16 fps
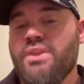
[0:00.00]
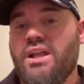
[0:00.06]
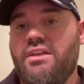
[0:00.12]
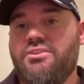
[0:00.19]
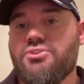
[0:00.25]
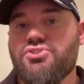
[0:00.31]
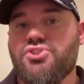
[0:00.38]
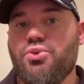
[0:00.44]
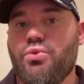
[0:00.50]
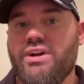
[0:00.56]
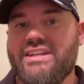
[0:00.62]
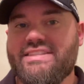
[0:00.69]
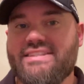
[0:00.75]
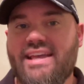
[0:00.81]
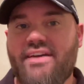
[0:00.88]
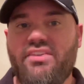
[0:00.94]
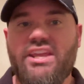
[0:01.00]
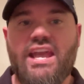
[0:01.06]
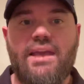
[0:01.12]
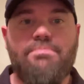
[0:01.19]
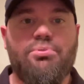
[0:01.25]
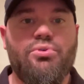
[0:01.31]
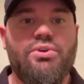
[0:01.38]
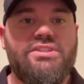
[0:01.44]
and they're scoring
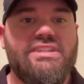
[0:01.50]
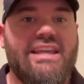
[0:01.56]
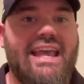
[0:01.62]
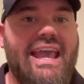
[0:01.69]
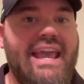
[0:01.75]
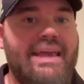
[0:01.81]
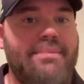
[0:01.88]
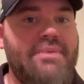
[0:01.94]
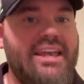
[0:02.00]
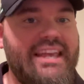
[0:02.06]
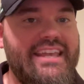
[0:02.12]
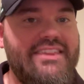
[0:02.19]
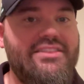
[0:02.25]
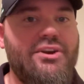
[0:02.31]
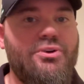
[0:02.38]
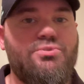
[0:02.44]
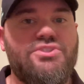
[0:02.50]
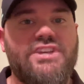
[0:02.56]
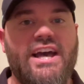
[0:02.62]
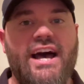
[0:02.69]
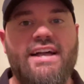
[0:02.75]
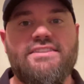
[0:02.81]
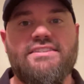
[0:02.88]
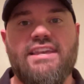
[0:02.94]
78 points a game in those
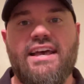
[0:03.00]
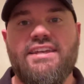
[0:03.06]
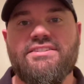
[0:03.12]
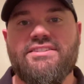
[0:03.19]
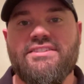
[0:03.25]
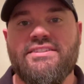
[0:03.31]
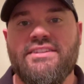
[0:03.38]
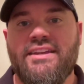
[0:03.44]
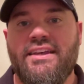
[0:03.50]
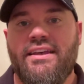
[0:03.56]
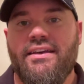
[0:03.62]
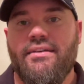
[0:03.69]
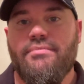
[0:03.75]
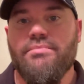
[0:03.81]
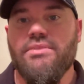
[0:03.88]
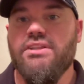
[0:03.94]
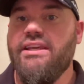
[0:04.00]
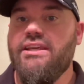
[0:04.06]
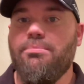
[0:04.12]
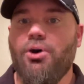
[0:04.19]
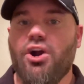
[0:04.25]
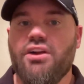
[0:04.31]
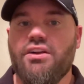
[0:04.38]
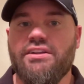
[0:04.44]
contests.
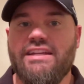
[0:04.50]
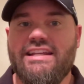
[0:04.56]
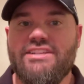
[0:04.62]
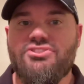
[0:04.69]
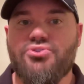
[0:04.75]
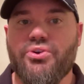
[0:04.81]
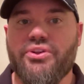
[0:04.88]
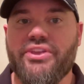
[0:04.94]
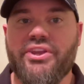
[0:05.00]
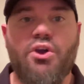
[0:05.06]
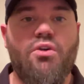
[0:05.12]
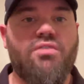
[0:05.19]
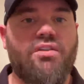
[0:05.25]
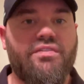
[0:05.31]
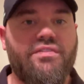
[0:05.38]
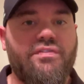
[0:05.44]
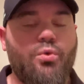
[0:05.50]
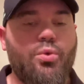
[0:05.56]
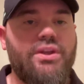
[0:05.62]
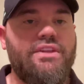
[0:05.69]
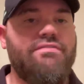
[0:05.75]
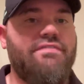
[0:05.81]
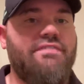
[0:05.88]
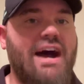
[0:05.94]
Malik Martin, he's drilling over
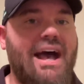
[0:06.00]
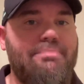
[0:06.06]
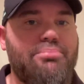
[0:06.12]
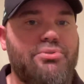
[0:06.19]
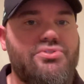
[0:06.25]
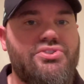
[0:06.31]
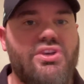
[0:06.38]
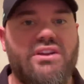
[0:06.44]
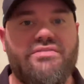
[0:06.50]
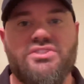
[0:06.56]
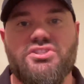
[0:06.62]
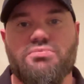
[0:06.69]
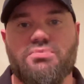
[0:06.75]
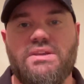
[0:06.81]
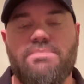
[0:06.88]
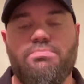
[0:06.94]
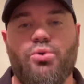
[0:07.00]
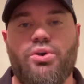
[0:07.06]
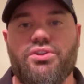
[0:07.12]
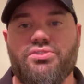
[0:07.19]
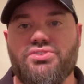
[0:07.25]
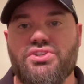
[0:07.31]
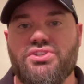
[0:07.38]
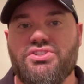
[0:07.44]
45% of his
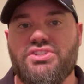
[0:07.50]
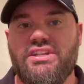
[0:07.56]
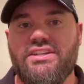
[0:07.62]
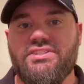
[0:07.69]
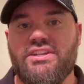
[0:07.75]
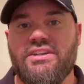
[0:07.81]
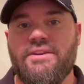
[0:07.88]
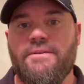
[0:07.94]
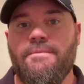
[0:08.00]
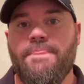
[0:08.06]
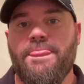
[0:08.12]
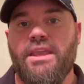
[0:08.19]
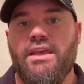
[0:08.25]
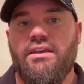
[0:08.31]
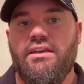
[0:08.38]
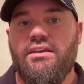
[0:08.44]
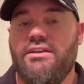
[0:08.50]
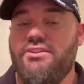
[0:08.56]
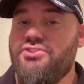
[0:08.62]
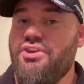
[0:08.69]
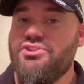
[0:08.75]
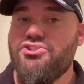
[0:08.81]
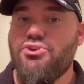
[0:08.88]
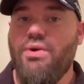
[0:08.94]
three-pointers this season, and
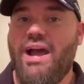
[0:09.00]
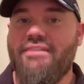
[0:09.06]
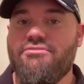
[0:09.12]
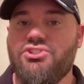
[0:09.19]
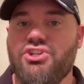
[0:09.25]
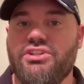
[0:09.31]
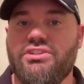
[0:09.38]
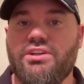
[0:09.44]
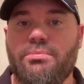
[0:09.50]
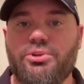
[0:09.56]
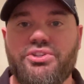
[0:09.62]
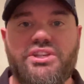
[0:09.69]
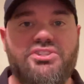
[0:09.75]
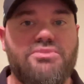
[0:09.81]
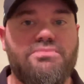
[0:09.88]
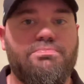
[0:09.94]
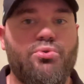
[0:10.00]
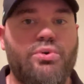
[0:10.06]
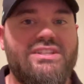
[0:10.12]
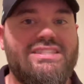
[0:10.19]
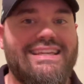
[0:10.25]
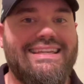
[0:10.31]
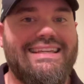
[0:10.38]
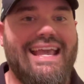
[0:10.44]
he's also averaging double-digit
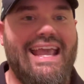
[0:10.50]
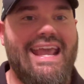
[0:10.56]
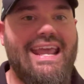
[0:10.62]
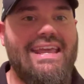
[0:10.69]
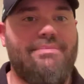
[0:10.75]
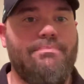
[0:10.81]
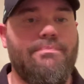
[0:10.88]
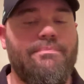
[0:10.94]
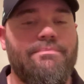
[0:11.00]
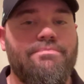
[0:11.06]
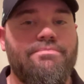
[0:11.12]
points a game.